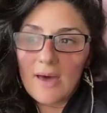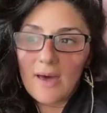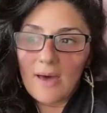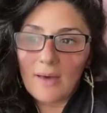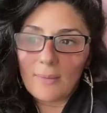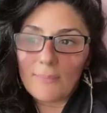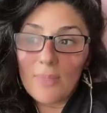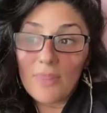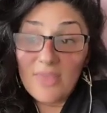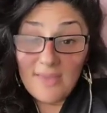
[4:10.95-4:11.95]

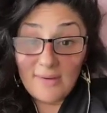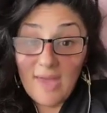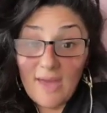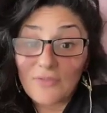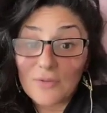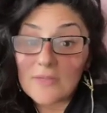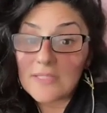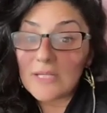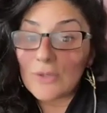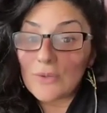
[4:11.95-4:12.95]
Then after the
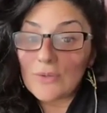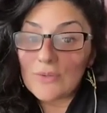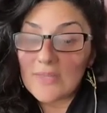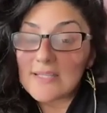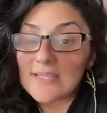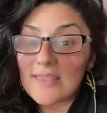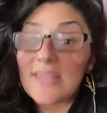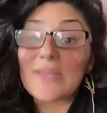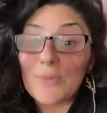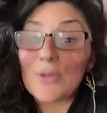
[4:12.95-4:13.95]
dinner, they said
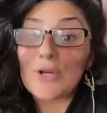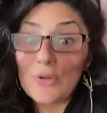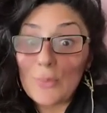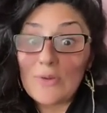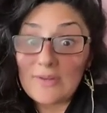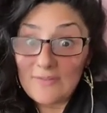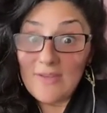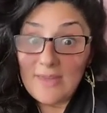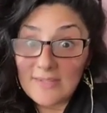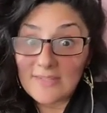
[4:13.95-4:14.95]
that they were going to go to an
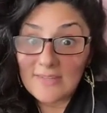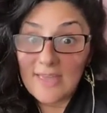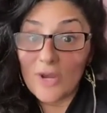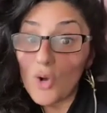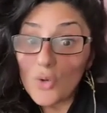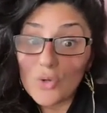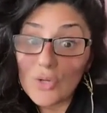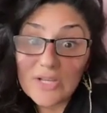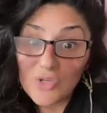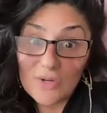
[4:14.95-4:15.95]
event, and oh, you
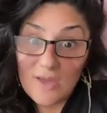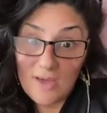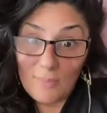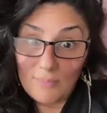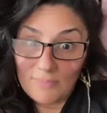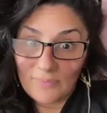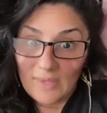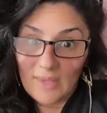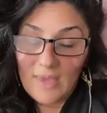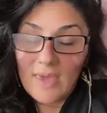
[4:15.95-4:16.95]
guys should come.
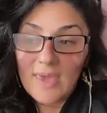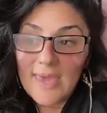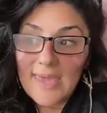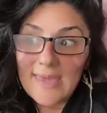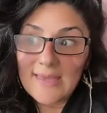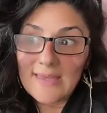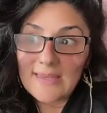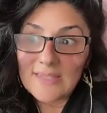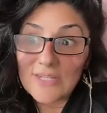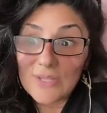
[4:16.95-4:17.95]

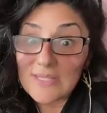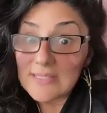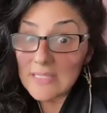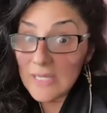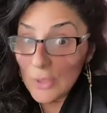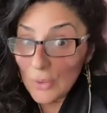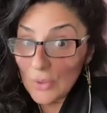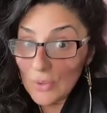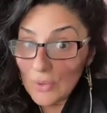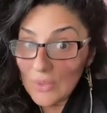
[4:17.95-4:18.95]
And the
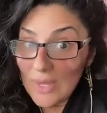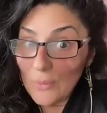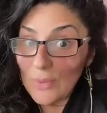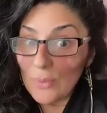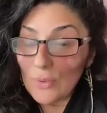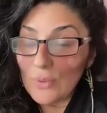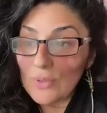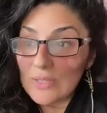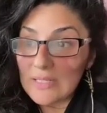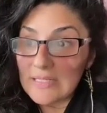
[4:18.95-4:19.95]
singer that we were
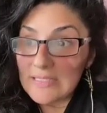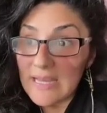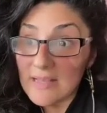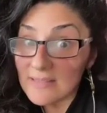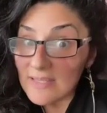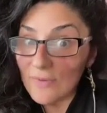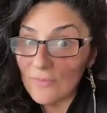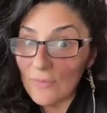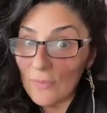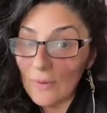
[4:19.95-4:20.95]
dancing
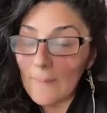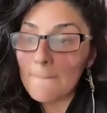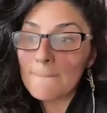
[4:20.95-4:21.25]
for